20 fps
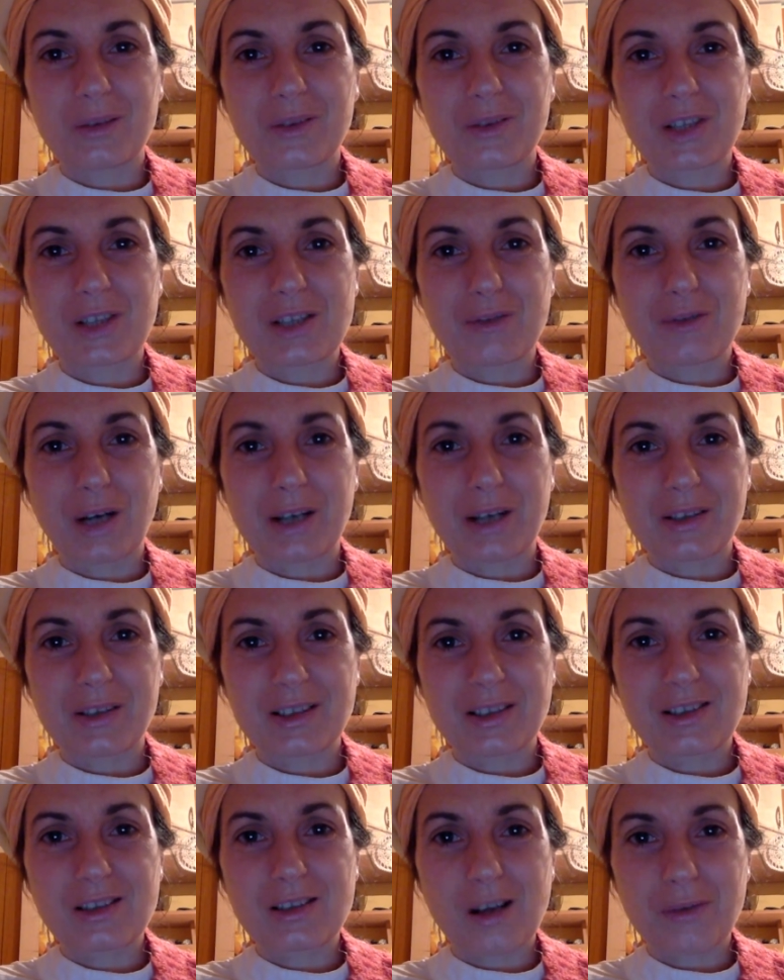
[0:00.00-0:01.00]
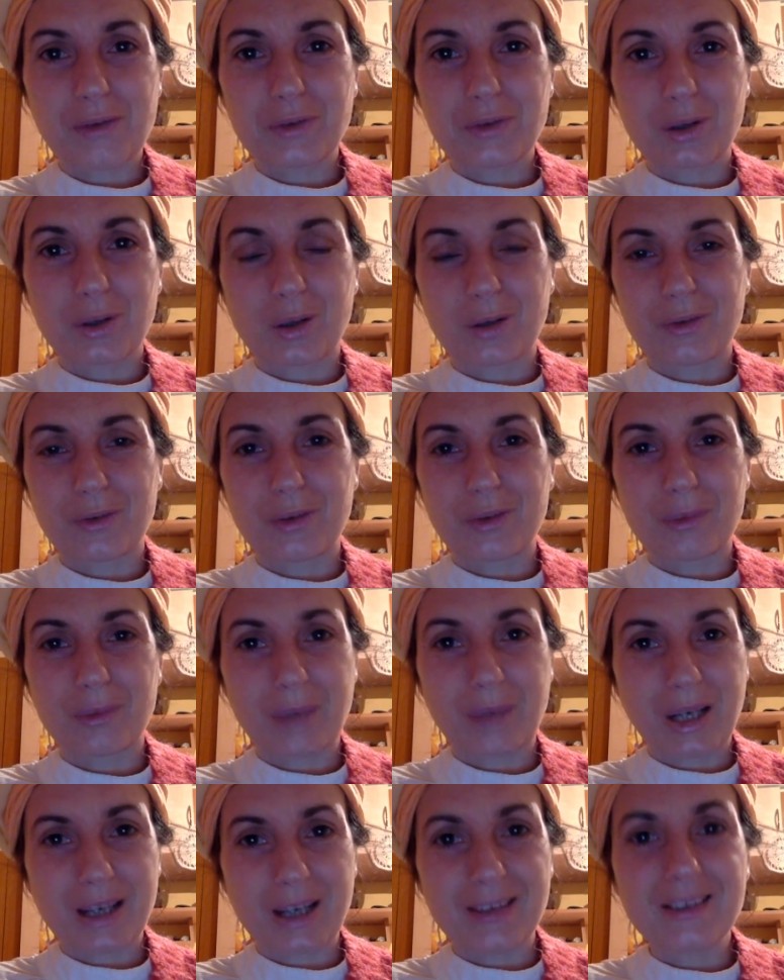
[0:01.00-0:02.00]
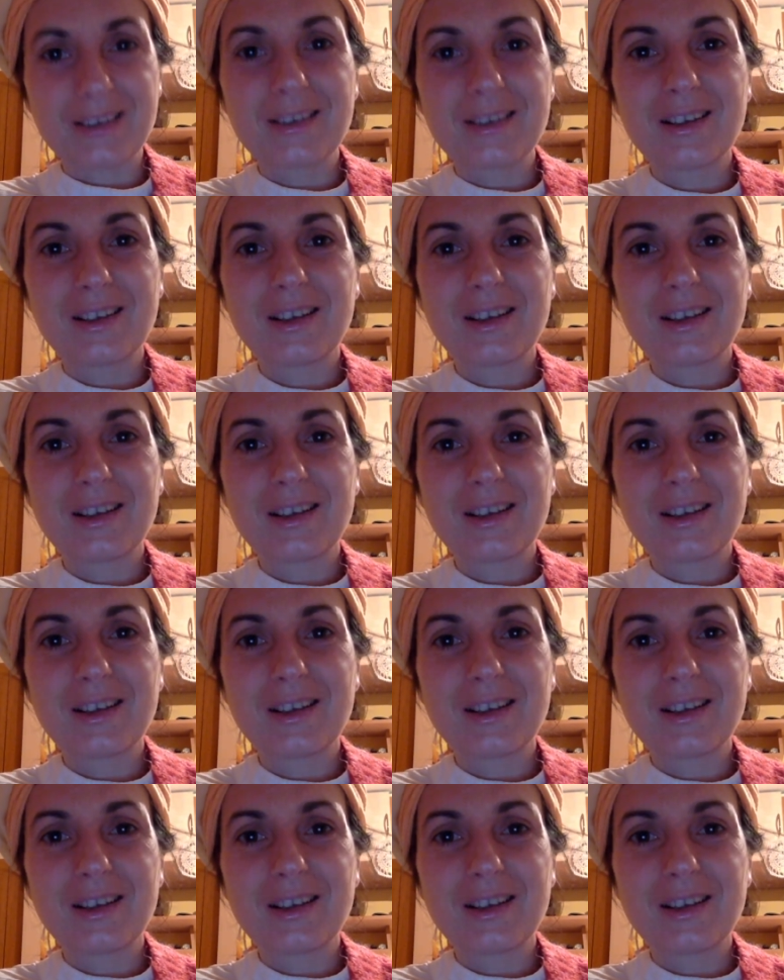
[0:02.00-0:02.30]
this virus software of the mind,